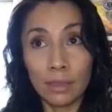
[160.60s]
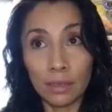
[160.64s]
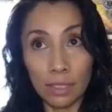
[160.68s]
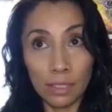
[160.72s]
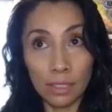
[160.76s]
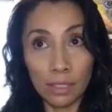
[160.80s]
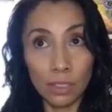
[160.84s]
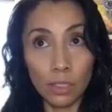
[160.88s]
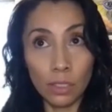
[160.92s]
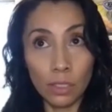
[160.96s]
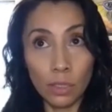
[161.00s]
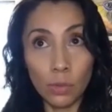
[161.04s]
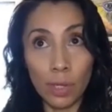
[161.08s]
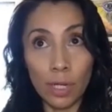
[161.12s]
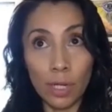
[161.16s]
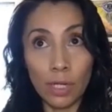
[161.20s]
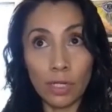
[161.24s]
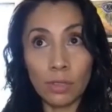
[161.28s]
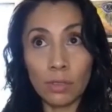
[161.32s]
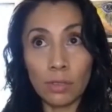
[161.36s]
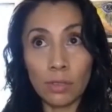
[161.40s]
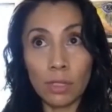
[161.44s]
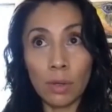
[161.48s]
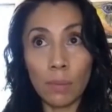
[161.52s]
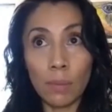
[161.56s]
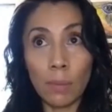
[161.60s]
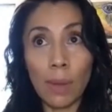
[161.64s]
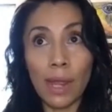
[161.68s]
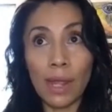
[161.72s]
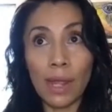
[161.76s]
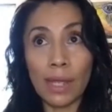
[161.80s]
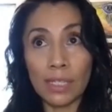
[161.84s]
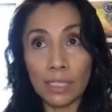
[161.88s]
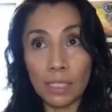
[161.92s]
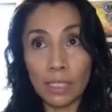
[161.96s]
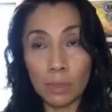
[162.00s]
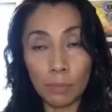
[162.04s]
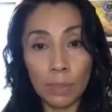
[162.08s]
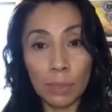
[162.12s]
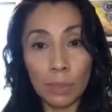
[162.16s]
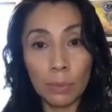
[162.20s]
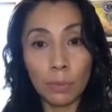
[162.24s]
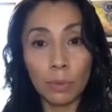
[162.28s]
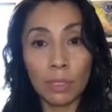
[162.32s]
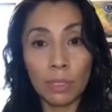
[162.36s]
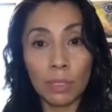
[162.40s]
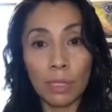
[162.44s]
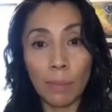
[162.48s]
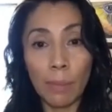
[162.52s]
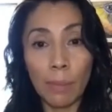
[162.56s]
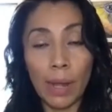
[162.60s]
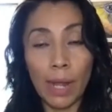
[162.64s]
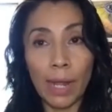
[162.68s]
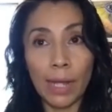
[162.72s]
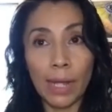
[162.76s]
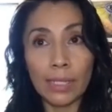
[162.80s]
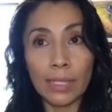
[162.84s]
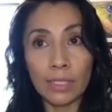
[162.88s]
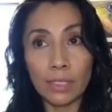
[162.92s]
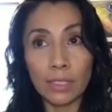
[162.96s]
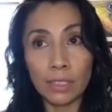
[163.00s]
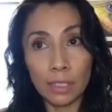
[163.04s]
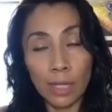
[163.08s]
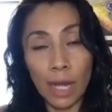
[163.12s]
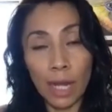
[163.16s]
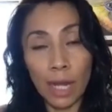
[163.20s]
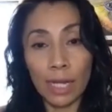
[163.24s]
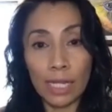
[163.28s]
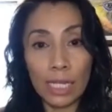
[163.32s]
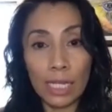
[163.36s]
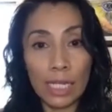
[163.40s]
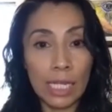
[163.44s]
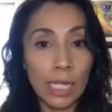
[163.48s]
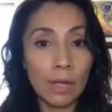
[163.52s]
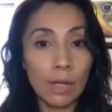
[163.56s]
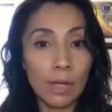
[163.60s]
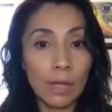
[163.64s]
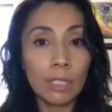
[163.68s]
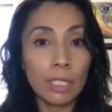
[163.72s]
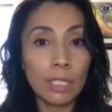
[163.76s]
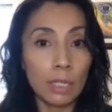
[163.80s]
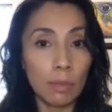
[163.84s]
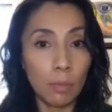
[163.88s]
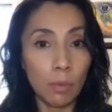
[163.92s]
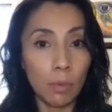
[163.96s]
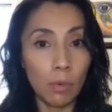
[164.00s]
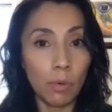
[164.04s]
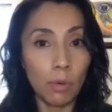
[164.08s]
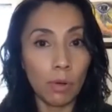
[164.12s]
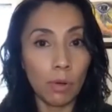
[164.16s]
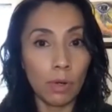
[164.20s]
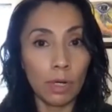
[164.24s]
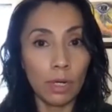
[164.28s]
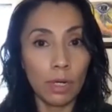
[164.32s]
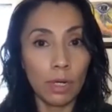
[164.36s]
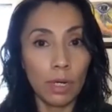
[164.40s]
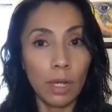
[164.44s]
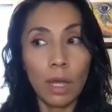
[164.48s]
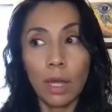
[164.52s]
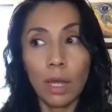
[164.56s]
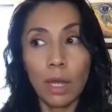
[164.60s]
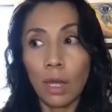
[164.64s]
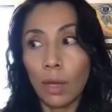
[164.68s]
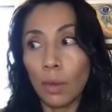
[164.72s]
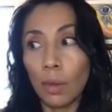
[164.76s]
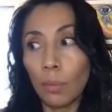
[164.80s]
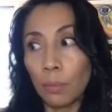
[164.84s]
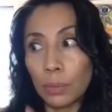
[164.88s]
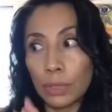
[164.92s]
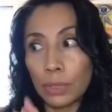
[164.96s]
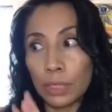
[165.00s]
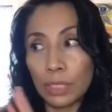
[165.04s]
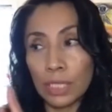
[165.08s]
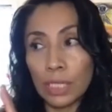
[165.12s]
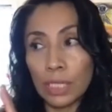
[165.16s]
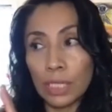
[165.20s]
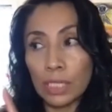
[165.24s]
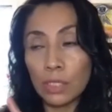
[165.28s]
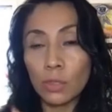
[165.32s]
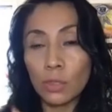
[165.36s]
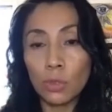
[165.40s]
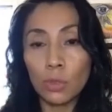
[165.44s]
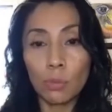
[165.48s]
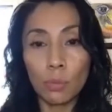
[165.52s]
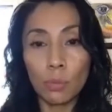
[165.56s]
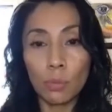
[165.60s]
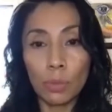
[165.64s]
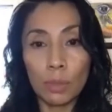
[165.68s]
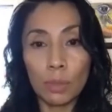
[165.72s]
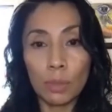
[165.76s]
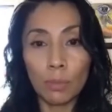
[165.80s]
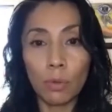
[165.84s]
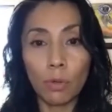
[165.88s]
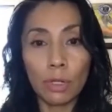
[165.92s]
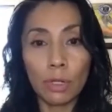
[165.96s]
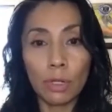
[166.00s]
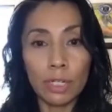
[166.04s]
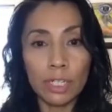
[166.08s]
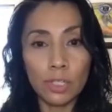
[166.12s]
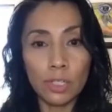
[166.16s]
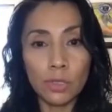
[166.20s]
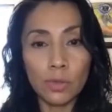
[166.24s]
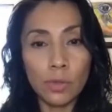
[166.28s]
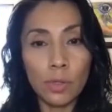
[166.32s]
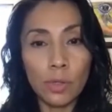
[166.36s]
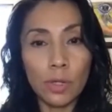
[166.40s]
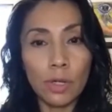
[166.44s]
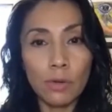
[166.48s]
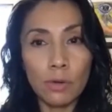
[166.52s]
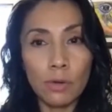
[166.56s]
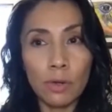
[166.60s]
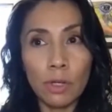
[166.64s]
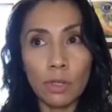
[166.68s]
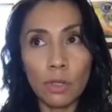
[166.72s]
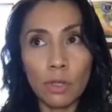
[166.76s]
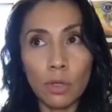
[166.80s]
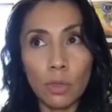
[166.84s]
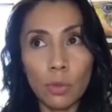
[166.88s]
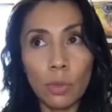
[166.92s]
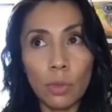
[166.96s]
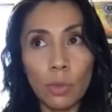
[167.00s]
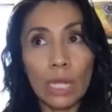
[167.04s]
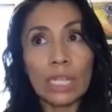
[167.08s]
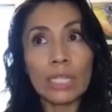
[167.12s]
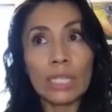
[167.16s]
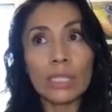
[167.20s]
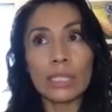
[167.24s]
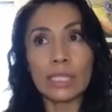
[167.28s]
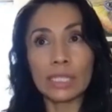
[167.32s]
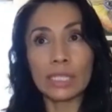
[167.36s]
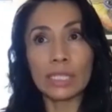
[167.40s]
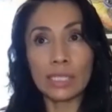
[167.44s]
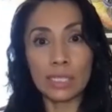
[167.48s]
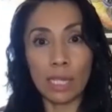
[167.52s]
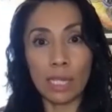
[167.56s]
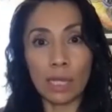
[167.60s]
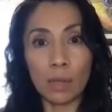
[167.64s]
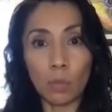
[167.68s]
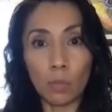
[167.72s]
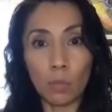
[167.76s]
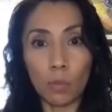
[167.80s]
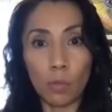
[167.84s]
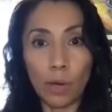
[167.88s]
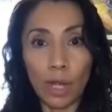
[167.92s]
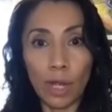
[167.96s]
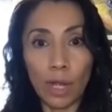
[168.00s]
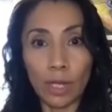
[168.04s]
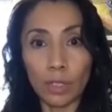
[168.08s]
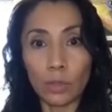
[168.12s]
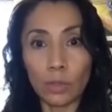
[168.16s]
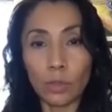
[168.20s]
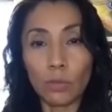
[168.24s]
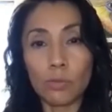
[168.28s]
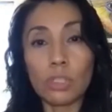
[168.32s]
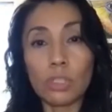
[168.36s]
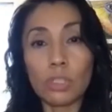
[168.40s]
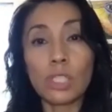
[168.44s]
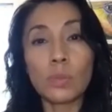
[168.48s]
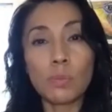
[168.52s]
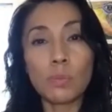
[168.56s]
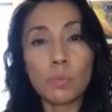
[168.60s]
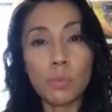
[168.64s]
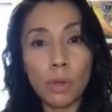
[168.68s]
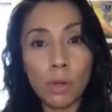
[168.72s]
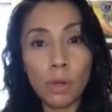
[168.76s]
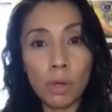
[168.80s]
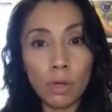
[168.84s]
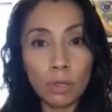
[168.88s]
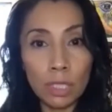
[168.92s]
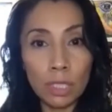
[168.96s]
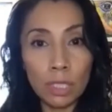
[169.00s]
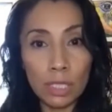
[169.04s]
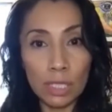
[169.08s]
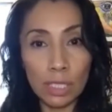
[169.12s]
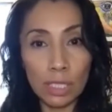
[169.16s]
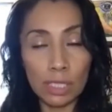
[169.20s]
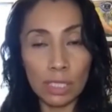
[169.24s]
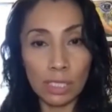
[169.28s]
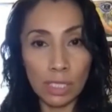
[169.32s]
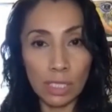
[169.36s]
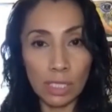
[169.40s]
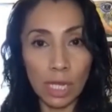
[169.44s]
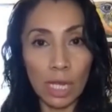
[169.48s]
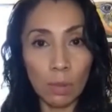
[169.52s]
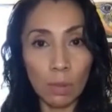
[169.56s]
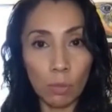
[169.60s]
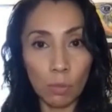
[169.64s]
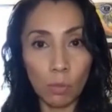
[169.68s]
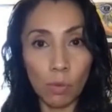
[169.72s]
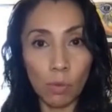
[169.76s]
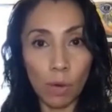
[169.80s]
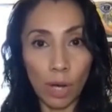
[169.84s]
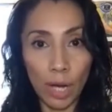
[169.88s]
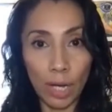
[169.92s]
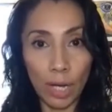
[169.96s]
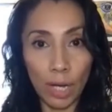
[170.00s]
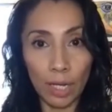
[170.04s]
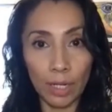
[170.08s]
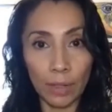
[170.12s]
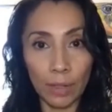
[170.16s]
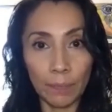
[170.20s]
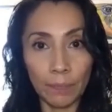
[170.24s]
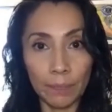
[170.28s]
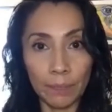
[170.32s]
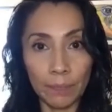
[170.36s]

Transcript: The situation in the past, the people in the past, they're not here anymore. But these new people are triggering you in the same way, to respond in the same way.